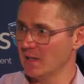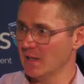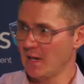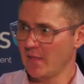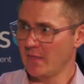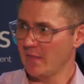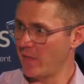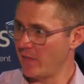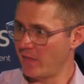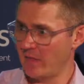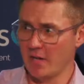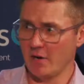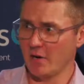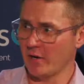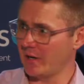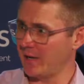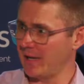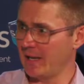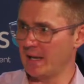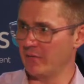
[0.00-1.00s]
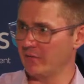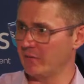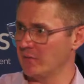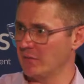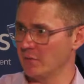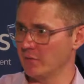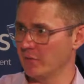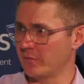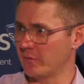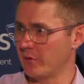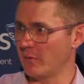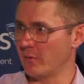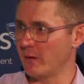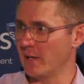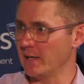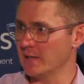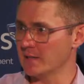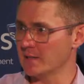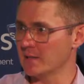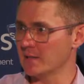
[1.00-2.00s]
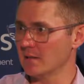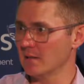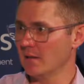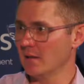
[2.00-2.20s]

that they're not going to get for 2 or 3 weeks?